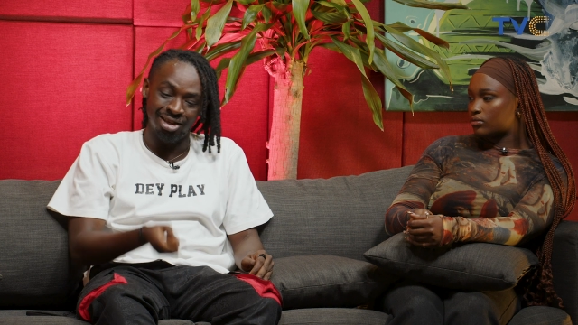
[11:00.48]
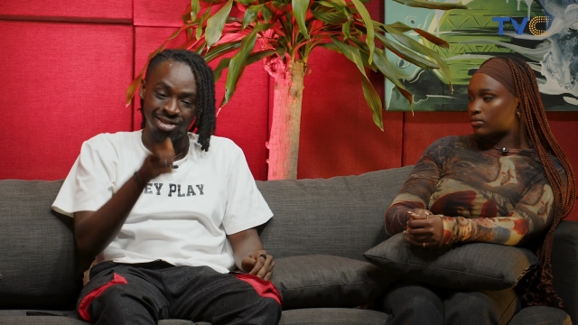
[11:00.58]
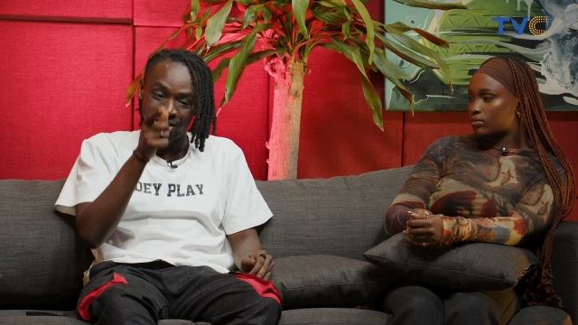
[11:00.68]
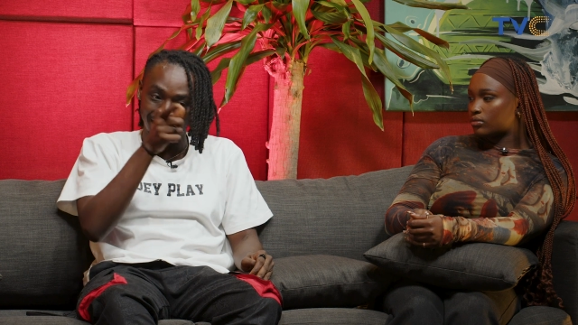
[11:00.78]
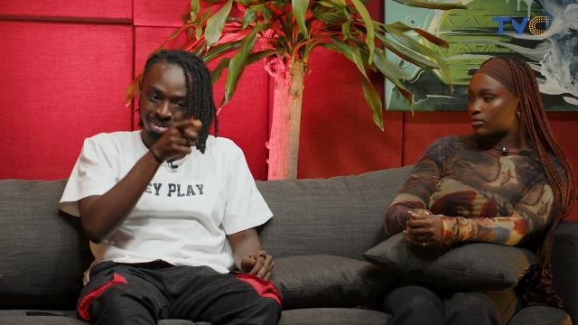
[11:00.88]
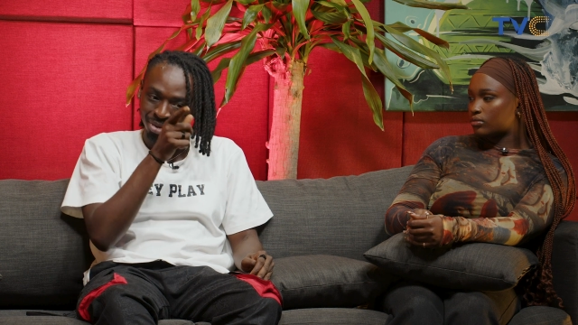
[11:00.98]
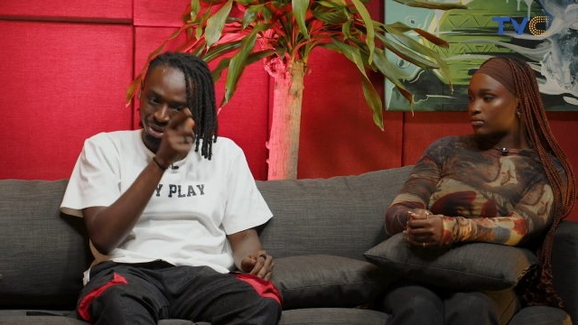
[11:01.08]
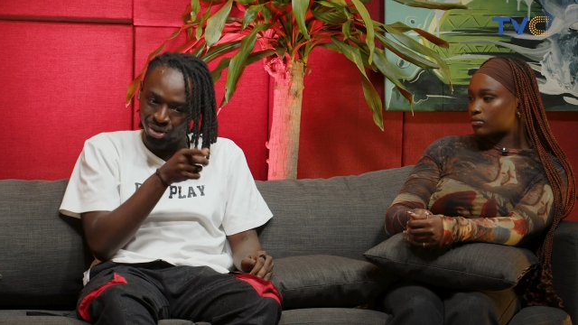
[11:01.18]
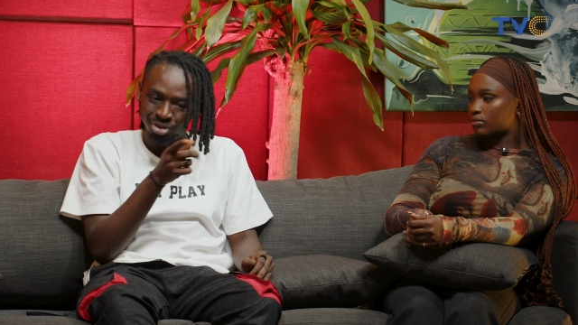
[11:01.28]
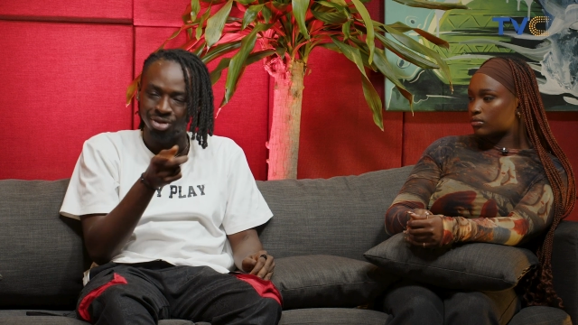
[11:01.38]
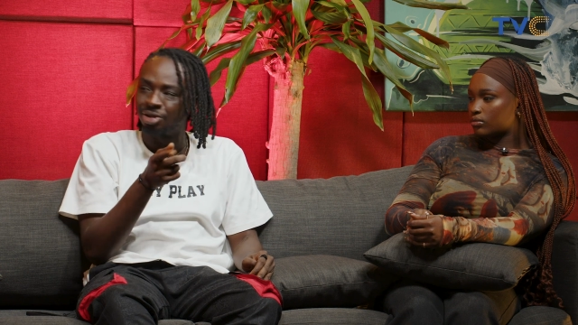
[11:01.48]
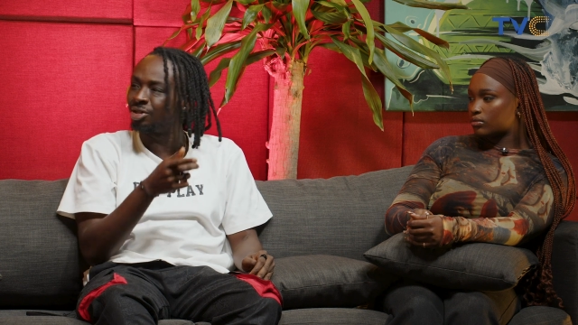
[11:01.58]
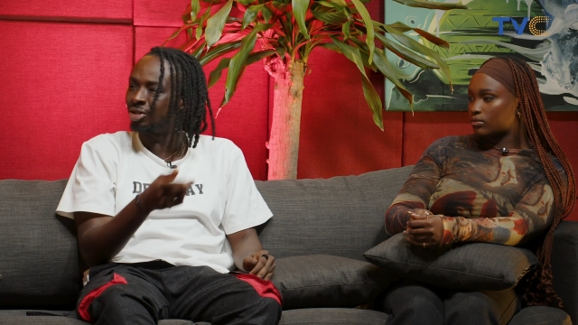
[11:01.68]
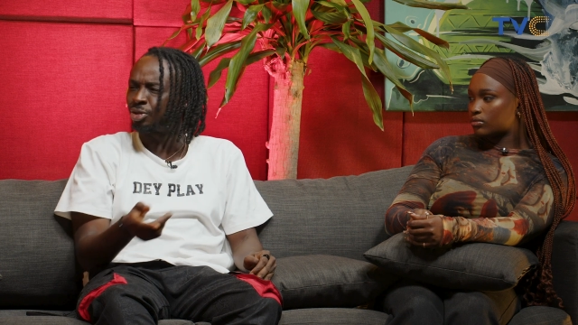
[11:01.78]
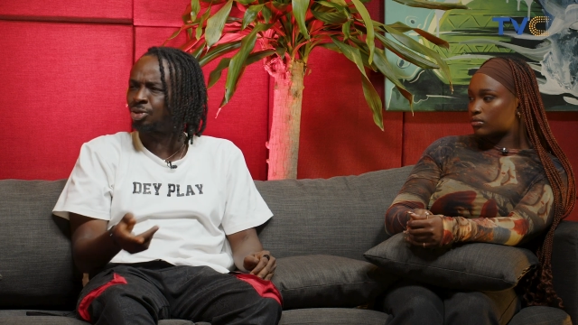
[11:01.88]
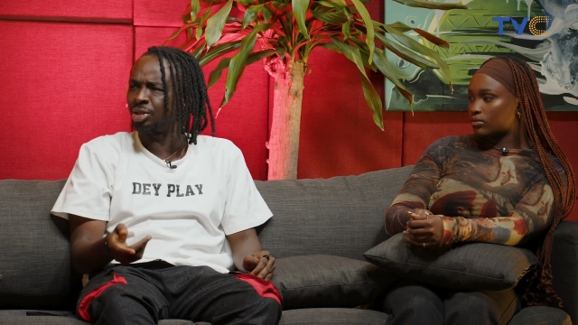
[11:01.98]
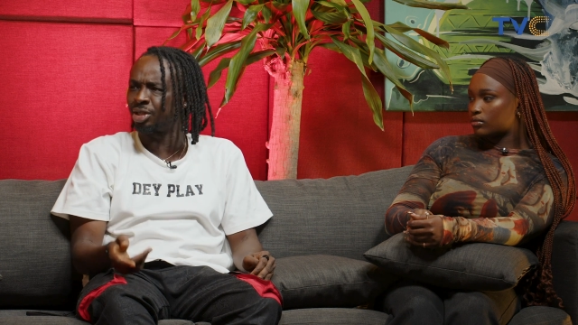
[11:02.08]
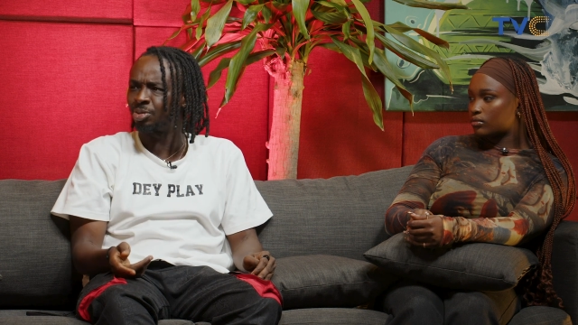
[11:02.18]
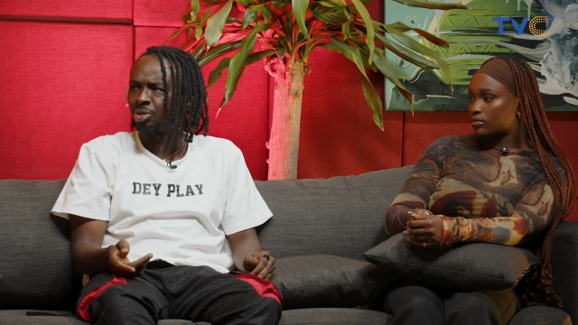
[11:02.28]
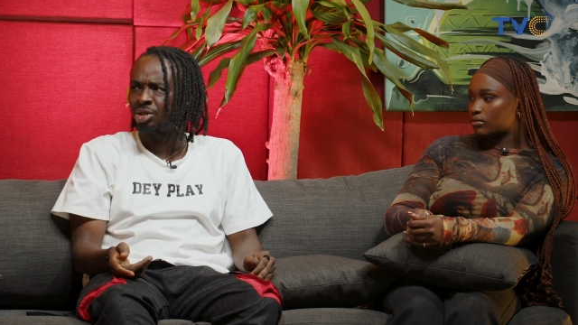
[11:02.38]
Speaker 1: and said, I am going to culinary school
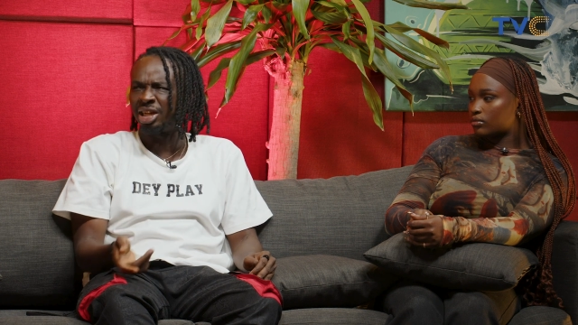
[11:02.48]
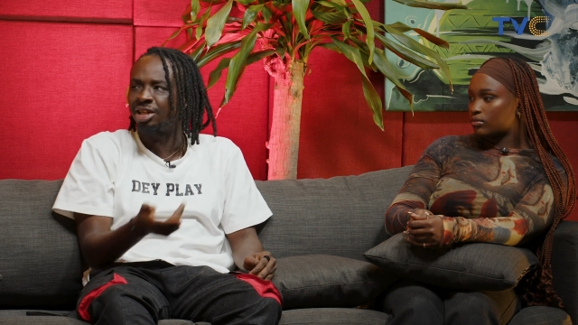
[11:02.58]
next month.